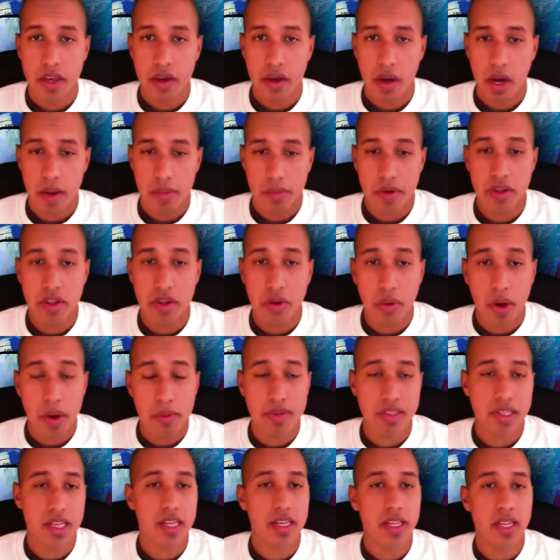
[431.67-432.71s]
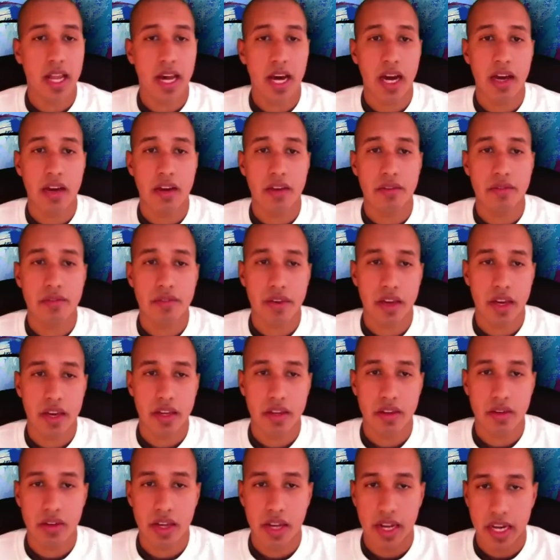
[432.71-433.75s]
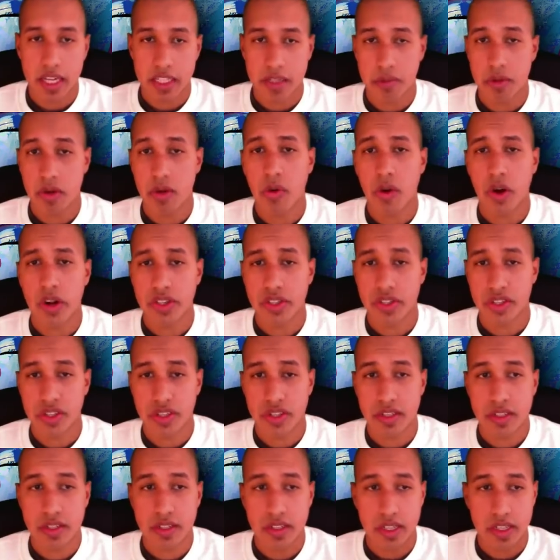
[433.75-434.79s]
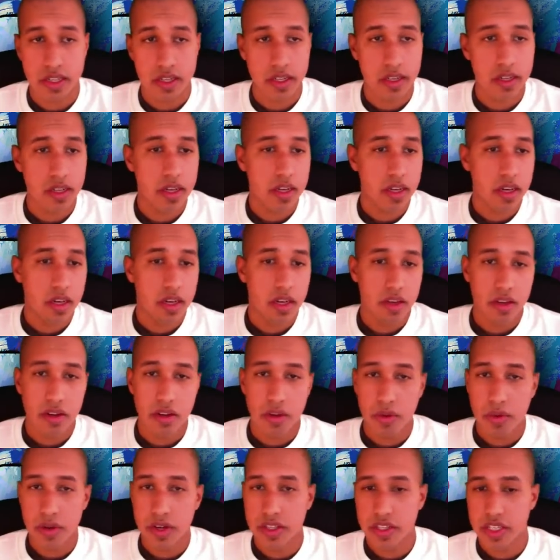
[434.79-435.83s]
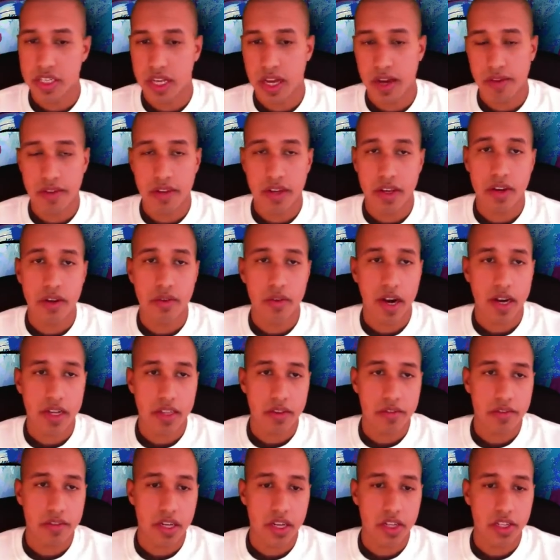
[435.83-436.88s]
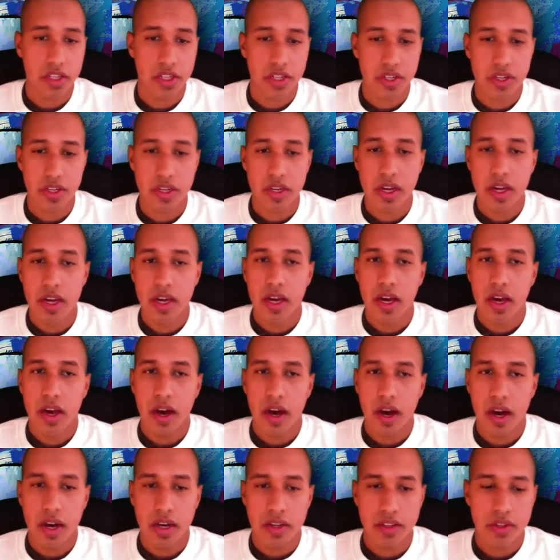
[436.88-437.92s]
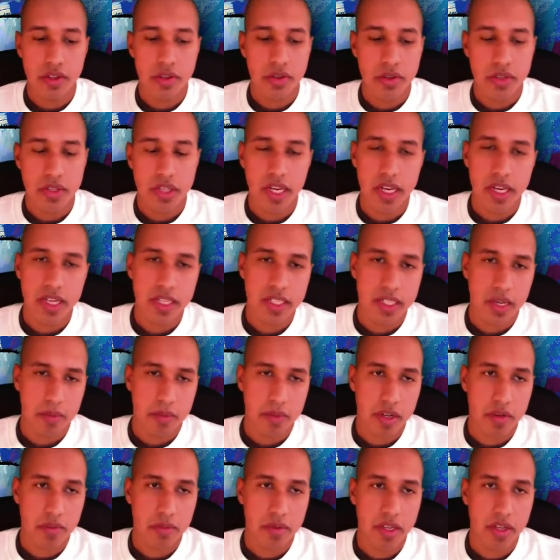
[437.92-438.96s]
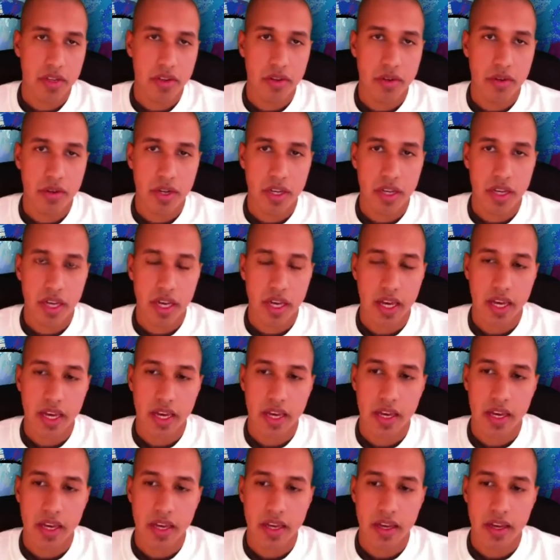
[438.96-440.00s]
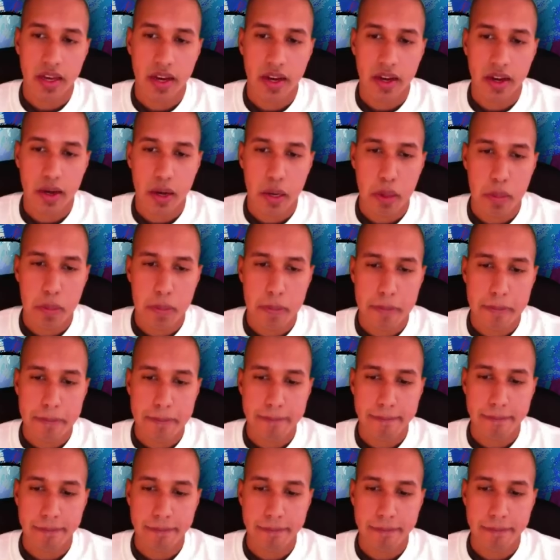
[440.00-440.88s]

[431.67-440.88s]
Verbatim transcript: I build a website live and you can ask me questions and you know we can just have an interactive session. Uh, Tuesdays, I'm gonna be doing a um,